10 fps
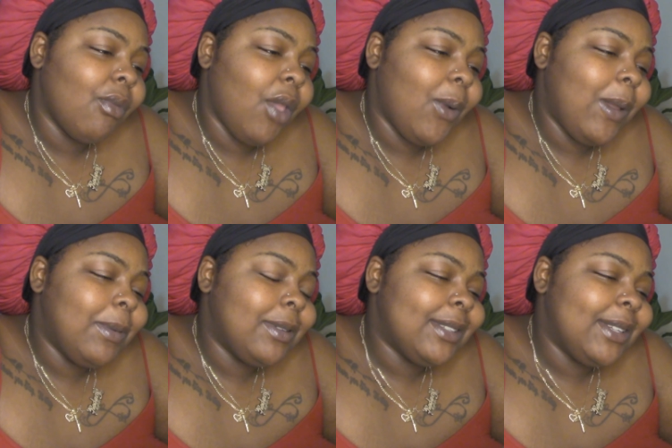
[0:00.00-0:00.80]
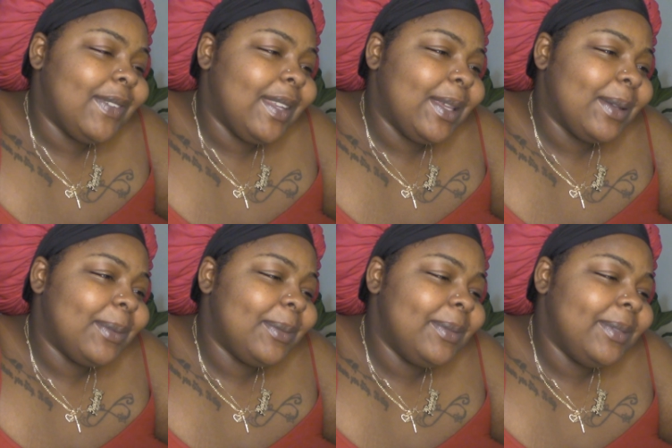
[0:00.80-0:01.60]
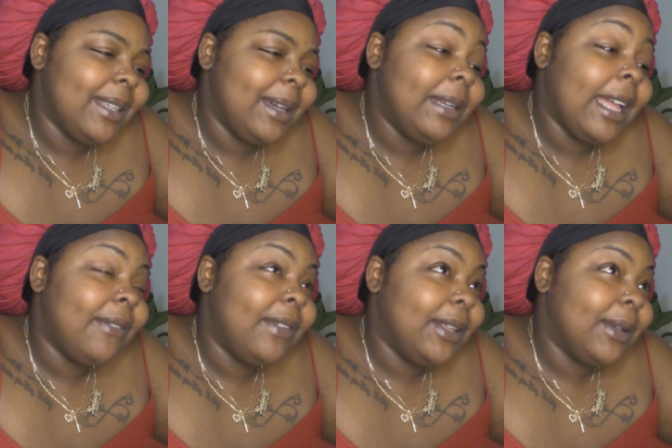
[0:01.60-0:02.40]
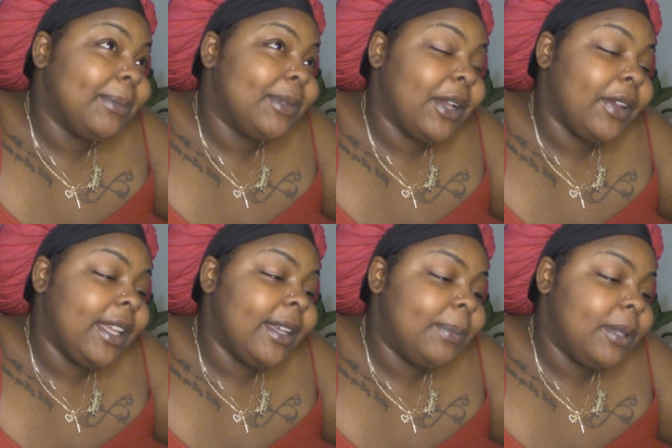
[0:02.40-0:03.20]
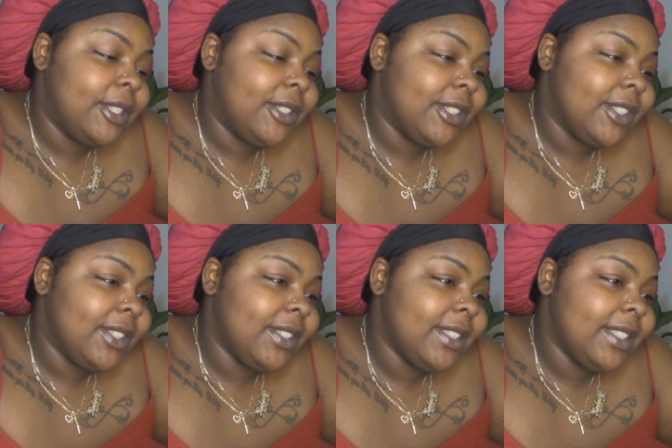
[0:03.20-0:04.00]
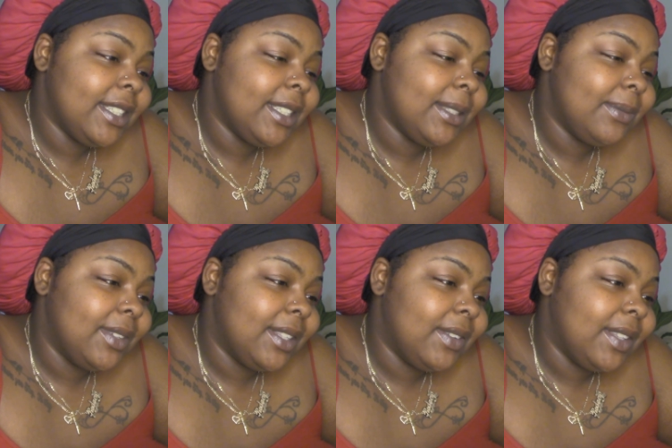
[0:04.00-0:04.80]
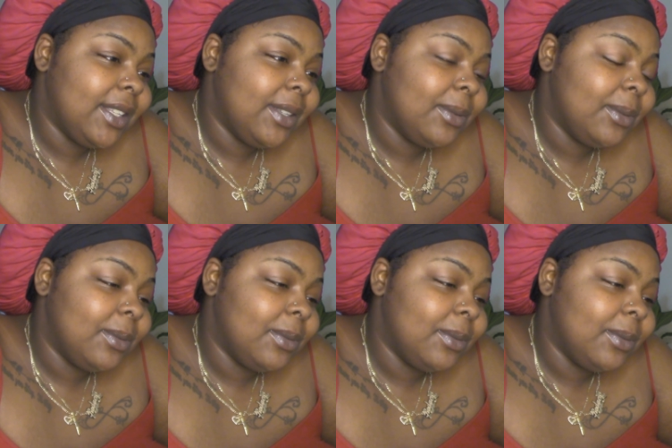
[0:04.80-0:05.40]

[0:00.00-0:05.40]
we posted a video. Oh, not a video. I'm sorry. A picture it's really, really cute.